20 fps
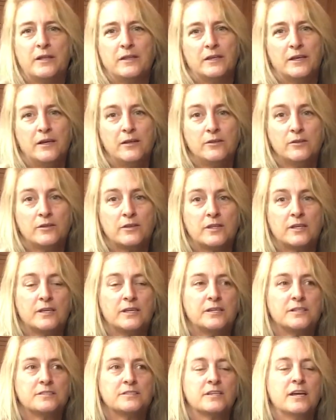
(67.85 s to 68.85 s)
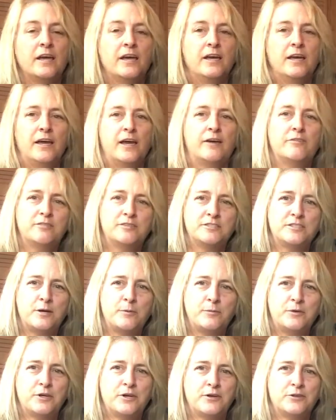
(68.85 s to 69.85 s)
And the other thing is, every
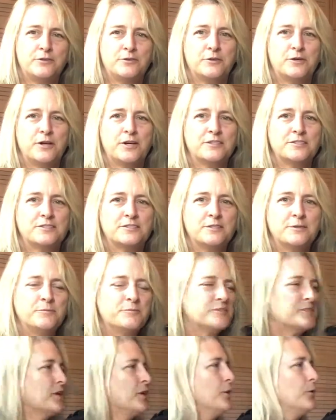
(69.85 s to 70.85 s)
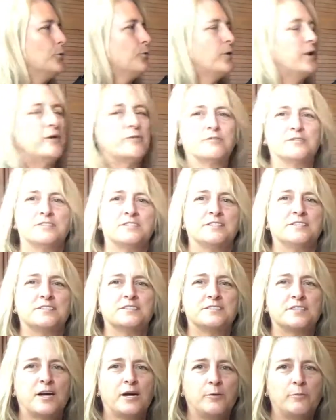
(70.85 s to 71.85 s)
time you go through customs, whatever's in the
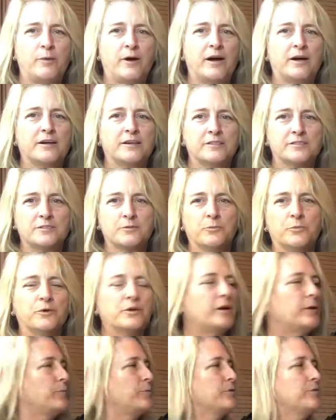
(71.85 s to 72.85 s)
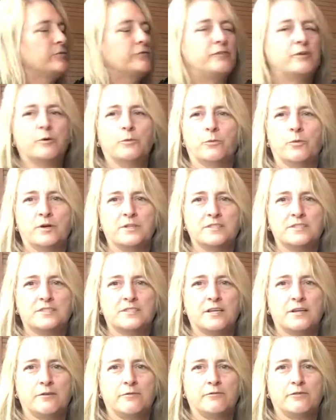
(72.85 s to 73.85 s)
side pockets, and we're able to fit 1
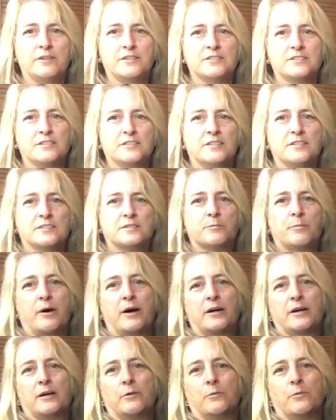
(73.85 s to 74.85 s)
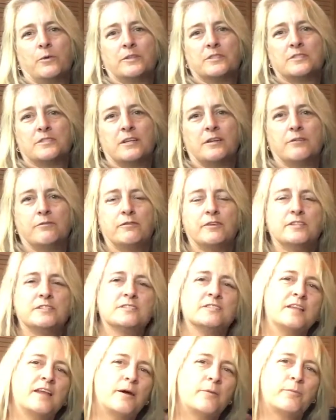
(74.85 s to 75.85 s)
set of fins in this pocket, 1 set of
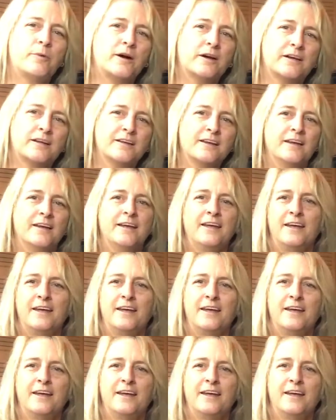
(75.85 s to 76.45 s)
fins in that pocket.